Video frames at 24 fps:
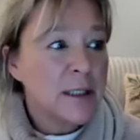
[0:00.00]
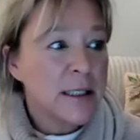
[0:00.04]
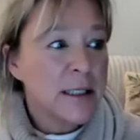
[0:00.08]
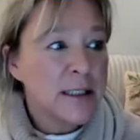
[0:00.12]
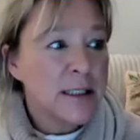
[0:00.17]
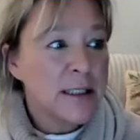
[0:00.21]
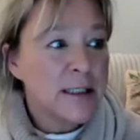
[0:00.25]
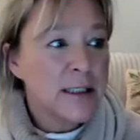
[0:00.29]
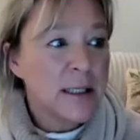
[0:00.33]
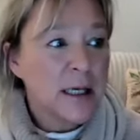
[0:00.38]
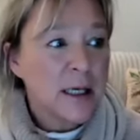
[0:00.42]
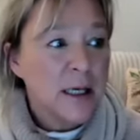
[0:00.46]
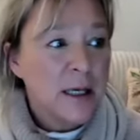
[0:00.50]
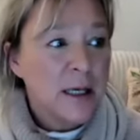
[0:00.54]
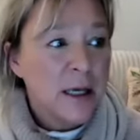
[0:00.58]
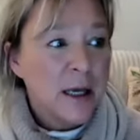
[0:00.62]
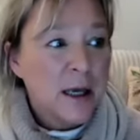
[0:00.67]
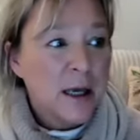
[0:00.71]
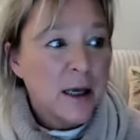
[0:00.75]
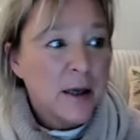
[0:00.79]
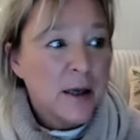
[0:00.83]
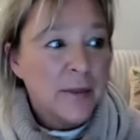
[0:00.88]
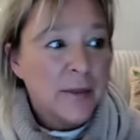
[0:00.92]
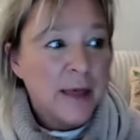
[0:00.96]
is
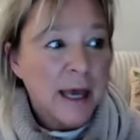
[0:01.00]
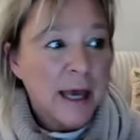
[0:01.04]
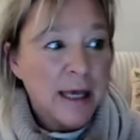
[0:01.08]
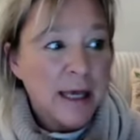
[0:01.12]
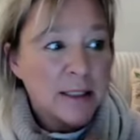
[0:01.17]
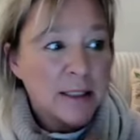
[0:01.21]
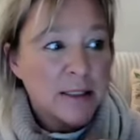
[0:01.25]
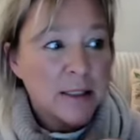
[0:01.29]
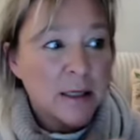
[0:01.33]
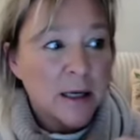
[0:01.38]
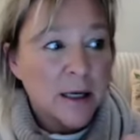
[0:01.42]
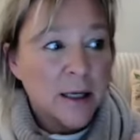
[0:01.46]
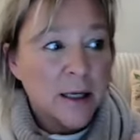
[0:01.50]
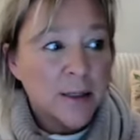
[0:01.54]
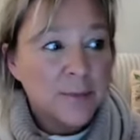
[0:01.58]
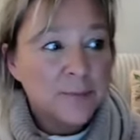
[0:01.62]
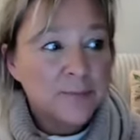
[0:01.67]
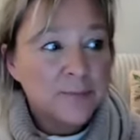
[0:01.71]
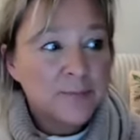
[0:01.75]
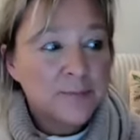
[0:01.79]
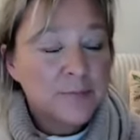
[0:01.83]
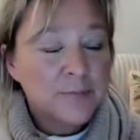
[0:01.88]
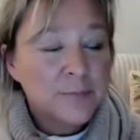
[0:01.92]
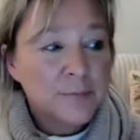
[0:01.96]
that
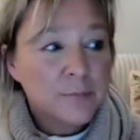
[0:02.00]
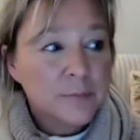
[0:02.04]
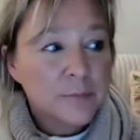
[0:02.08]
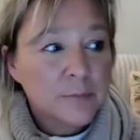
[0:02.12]
um,